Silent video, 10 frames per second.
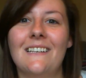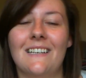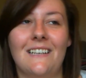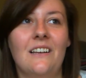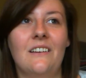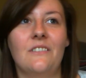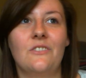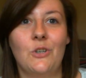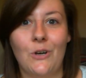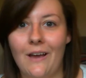gonna
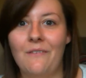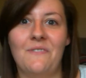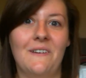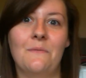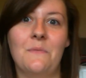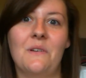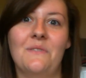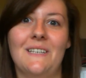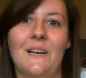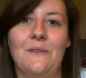try and film you a
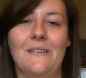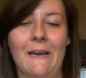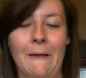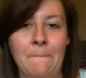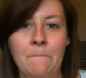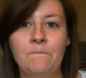video today.